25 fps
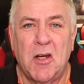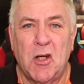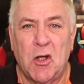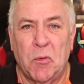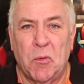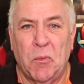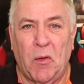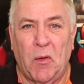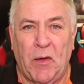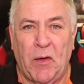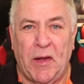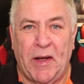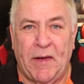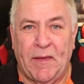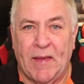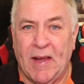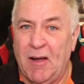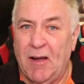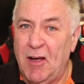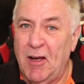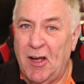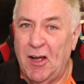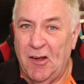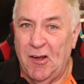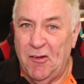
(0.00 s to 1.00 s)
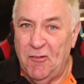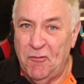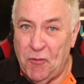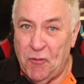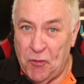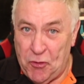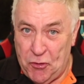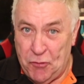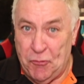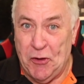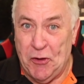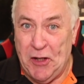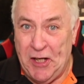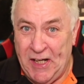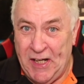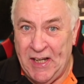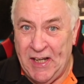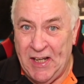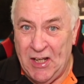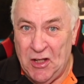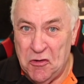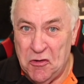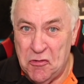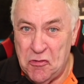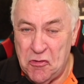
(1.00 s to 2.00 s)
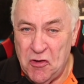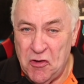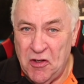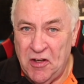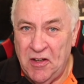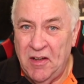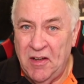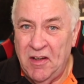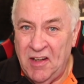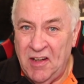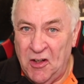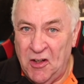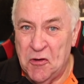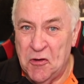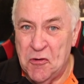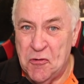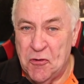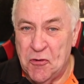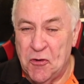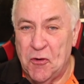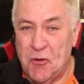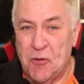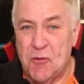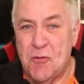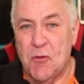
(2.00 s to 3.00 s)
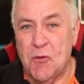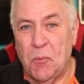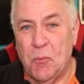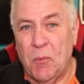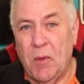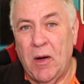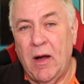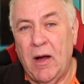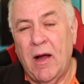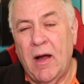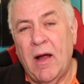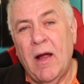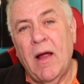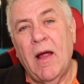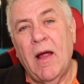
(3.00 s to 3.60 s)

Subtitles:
You will need that for 3 years in a drawer somewhere,